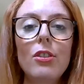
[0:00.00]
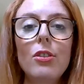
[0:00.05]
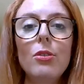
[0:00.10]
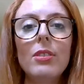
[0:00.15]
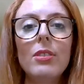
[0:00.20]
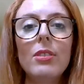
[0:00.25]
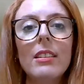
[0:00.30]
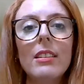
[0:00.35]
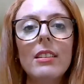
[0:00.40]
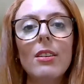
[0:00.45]

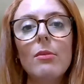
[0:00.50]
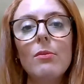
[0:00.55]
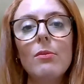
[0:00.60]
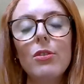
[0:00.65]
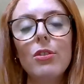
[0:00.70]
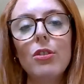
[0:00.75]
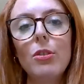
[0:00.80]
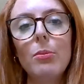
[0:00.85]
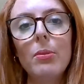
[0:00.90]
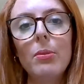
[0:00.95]
use that time
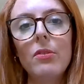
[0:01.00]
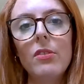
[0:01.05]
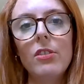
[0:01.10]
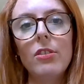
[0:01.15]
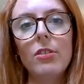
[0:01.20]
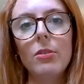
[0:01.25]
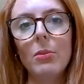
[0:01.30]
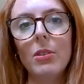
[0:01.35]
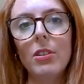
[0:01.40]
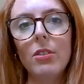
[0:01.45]
for
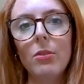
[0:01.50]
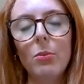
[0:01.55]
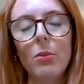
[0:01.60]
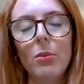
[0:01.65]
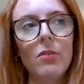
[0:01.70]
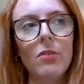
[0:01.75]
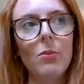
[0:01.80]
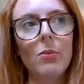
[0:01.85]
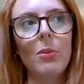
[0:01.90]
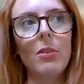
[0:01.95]
supervision
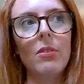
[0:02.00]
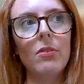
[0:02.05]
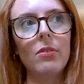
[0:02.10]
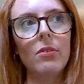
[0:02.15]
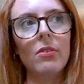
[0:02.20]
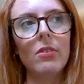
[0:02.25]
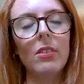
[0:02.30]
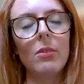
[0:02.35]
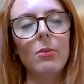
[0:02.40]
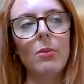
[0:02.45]
with
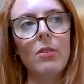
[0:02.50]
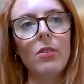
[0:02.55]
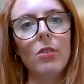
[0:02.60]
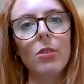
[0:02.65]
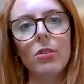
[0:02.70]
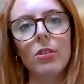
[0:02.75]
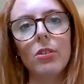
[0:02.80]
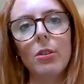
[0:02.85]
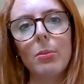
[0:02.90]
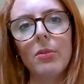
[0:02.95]

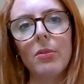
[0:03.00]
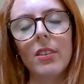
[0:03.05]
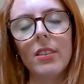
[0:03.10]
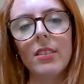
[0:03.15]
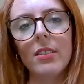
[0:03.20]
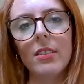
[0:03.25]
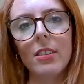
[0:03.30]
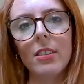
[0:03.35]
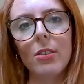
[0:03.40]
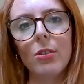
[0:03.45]
your
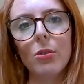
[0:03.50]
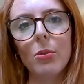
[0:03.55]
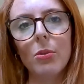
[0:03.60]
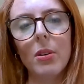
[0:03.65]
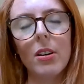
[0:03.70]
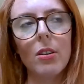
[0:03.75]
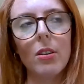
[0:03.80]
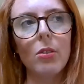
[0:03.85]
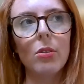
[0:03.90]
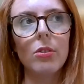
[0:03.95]
supervising social
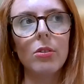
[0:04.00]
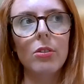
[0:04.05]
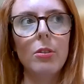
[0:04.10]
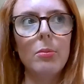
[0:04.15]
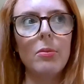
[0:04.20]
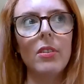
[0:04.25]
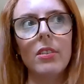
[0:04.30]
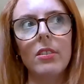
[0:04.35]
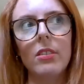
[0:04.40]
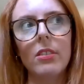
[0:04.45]
worker or
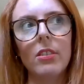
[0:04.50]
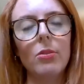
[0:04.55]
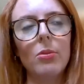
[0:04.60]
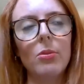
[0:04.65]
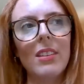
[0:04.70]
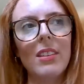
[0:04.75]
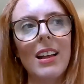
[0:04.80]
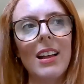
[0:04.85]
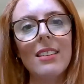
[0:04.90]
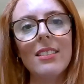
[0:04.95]
supervising
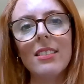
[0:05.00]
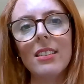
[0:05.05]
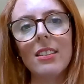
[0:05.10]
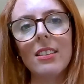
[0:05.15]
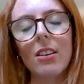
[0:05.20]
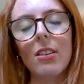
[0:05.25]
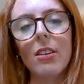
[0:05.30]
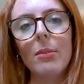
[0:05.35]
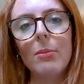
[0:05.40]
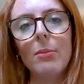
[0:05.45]
social worker. That's the
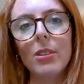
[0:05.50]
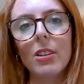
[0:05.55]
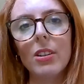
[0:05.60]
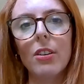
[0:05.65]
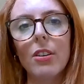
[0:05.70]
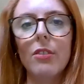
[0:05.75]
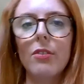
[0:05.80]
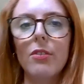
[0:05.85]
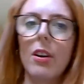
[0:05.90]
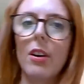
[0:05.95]
time to
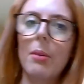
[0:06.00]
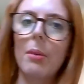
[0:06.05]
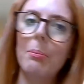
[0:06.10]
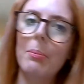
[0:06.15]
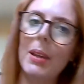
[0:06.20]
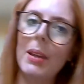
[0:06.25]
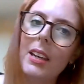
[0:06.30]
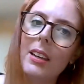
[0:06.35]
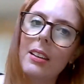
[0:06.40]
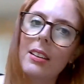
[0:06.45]
kind of
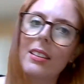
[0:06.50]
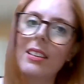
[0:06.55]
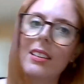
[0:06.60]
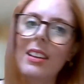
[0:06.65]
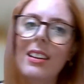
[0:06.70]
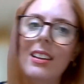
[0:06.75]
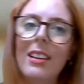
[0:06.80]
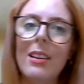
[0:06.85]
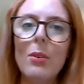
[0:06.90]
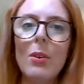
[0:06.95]
unpick, and
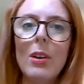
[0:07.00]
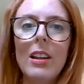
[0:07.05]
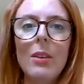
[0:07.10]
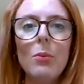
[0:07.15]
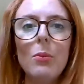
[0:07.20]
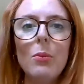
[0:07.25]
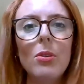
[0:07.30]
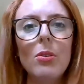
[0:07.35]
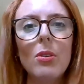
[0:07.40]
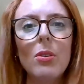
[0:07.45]

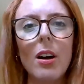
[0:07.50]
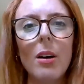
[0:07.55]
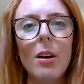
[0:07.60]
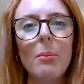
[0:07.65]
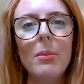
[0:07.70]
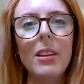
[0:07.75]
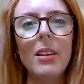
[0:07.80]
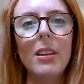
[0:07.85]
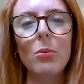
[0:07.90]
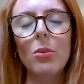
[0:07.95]
it will
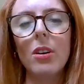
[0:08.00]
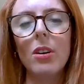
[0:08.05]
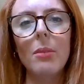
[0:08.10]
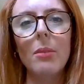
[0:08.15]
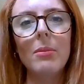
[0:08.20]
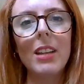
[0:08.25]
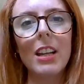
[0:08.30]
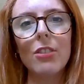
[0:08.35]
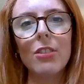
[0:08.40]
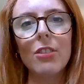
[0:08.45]
come, and it will
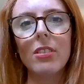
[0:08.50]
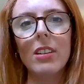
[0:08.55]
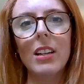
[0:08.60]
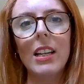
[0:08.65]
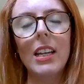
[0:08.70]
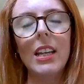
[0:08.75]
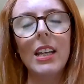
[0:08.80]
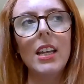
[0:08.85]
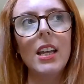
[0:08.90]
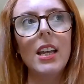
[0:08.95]
come
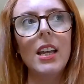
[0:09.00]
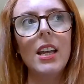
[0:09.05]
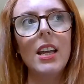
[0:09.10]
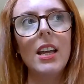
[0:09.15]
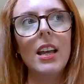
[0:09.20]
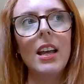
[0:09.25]
naturally.